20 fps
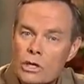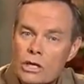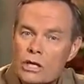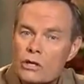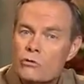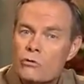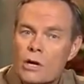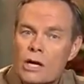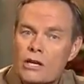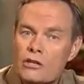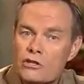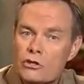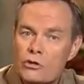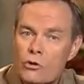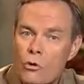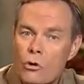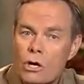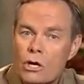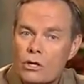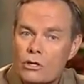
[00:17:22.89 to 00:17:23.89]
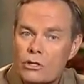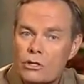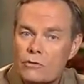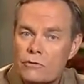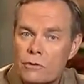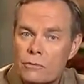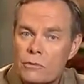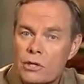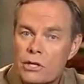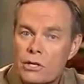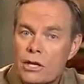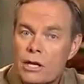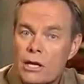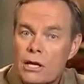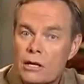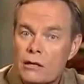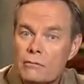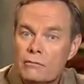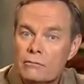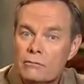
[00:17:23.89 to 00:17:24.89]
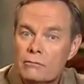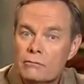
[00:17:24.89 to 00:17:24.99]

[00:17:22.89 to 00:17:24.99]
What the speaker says: he raised Dorcas from the dead.